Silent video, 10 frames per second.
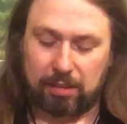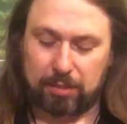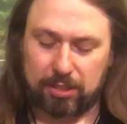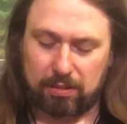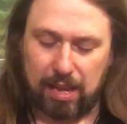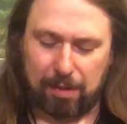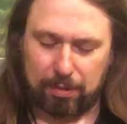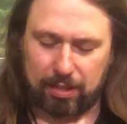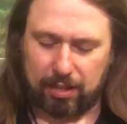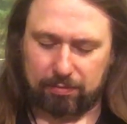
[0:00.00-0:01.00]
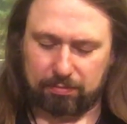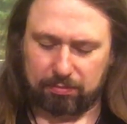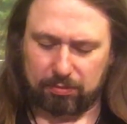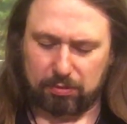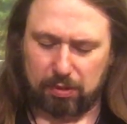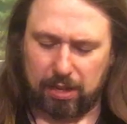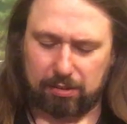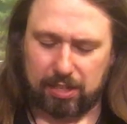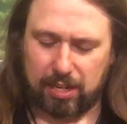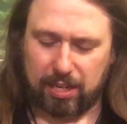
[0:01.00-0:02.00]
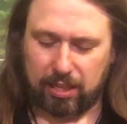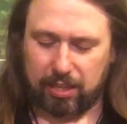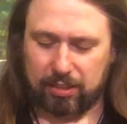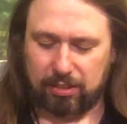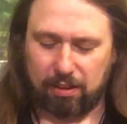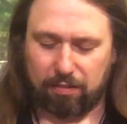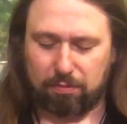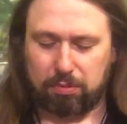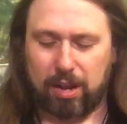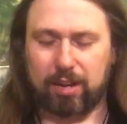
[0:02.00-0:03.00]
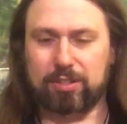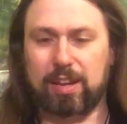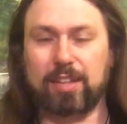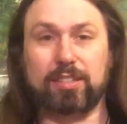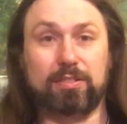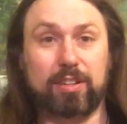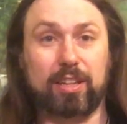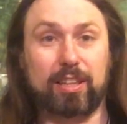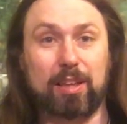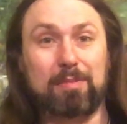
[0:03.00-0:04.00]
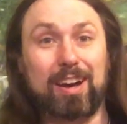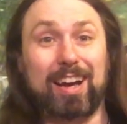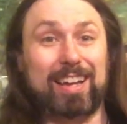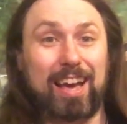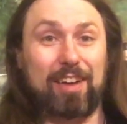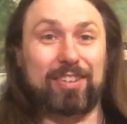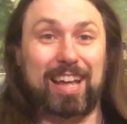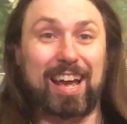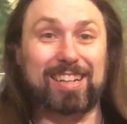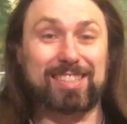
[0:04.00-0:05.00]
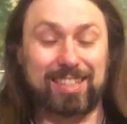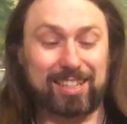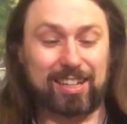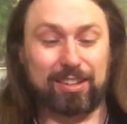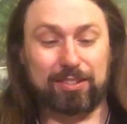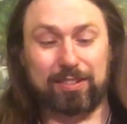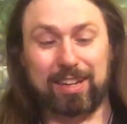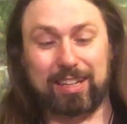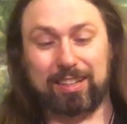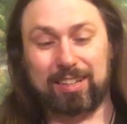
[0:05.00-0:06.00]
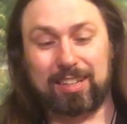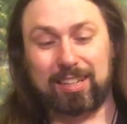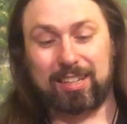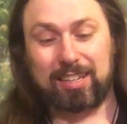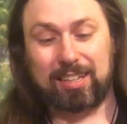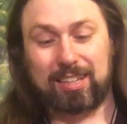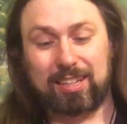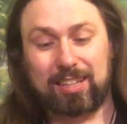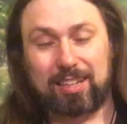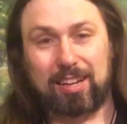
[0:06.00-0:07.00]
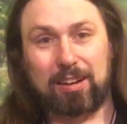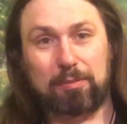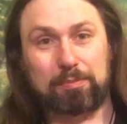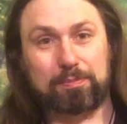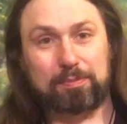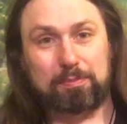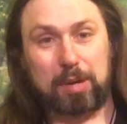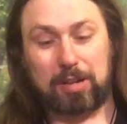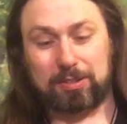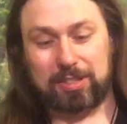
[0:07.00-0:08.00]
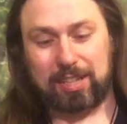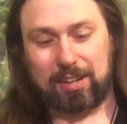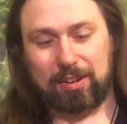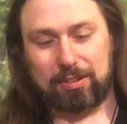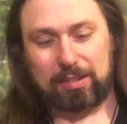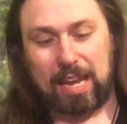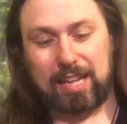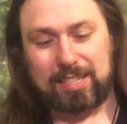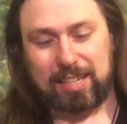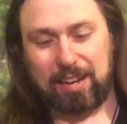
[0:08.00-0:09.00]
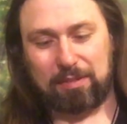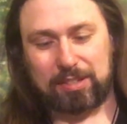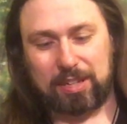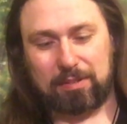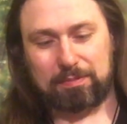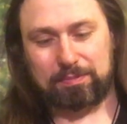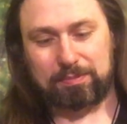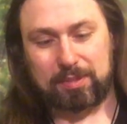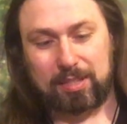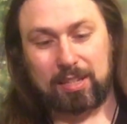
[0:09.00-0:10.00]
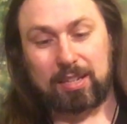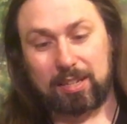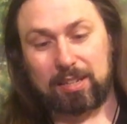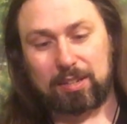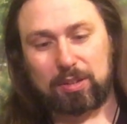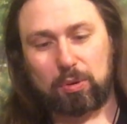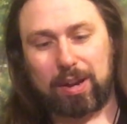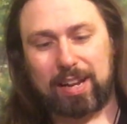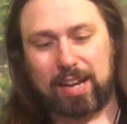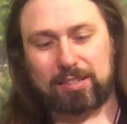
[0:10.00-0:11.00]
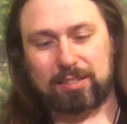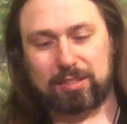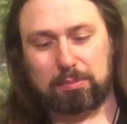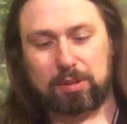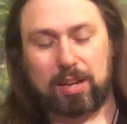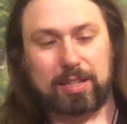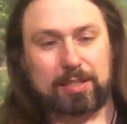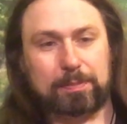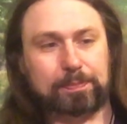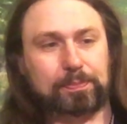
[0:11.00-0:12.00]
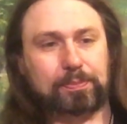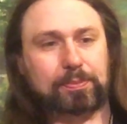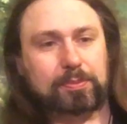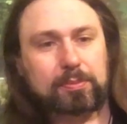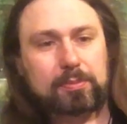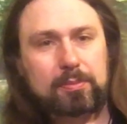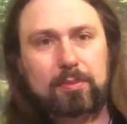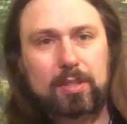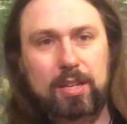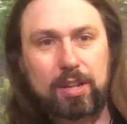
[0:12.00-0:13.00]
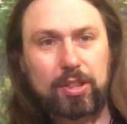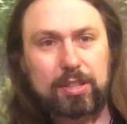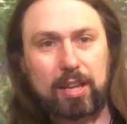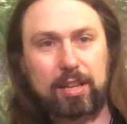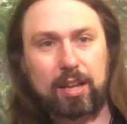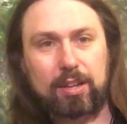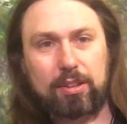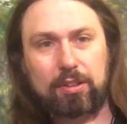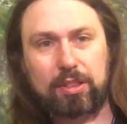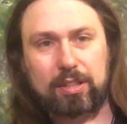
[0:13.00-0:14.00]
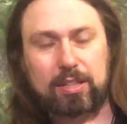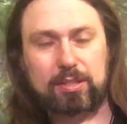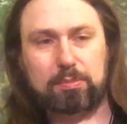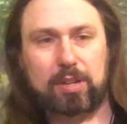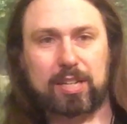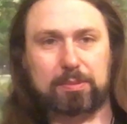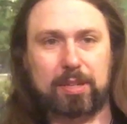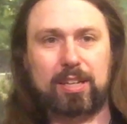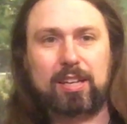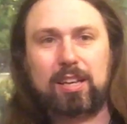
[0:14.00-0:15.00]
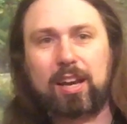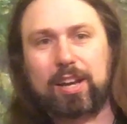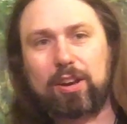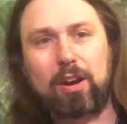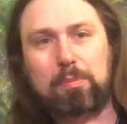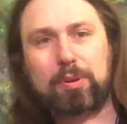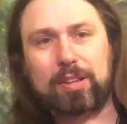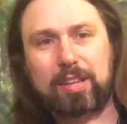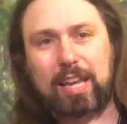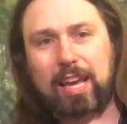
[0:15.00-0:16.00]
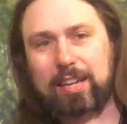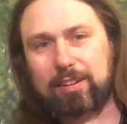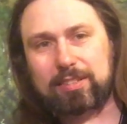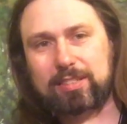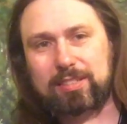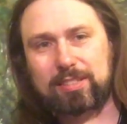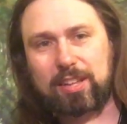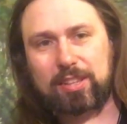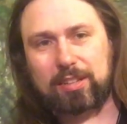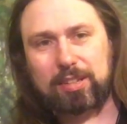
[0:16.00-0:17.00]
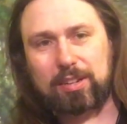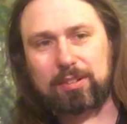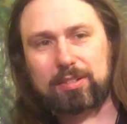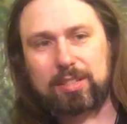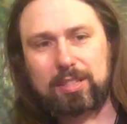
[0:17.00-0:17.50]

I'm just so happy that while cutting things off prior to actually drinking them, I haven't actually cut through any um, bottles yet, or cans yet, which I'm quite actually surprised. Nothing that another thing that surprised me. I know I'm putting the can here. It's just nothing, you know